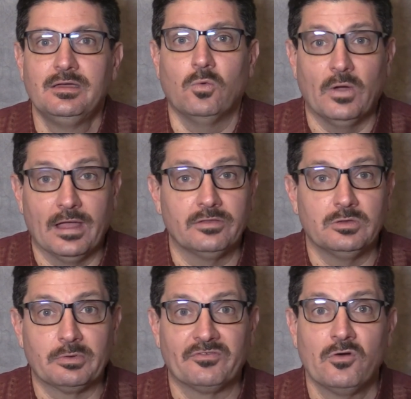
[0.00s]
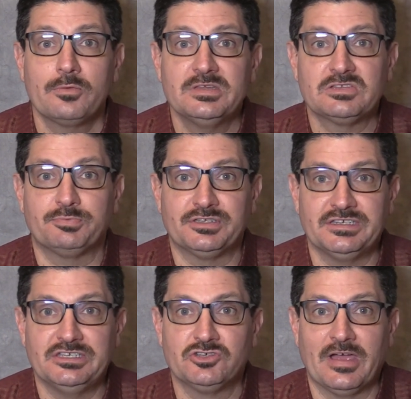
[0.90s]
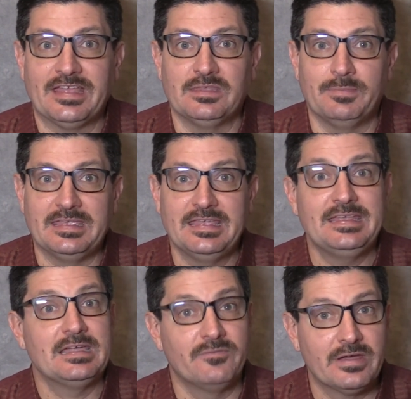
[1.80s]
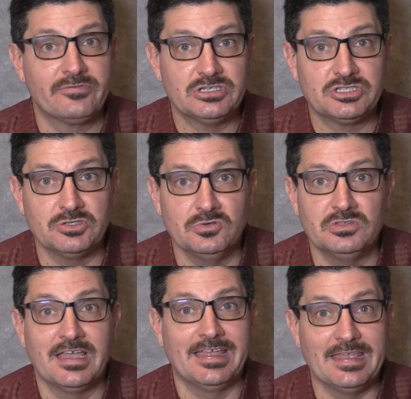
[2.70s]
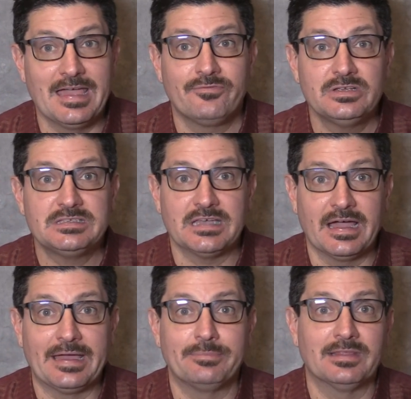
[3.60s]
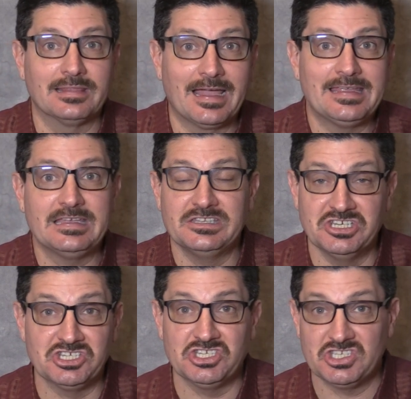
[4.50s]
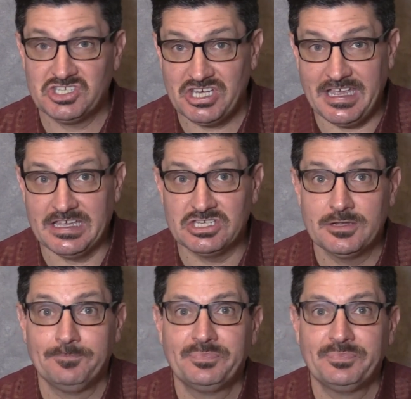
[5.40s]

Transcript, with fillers: Well, you perform this procedure at the beginning of every shoot and every time the lighting conditions change.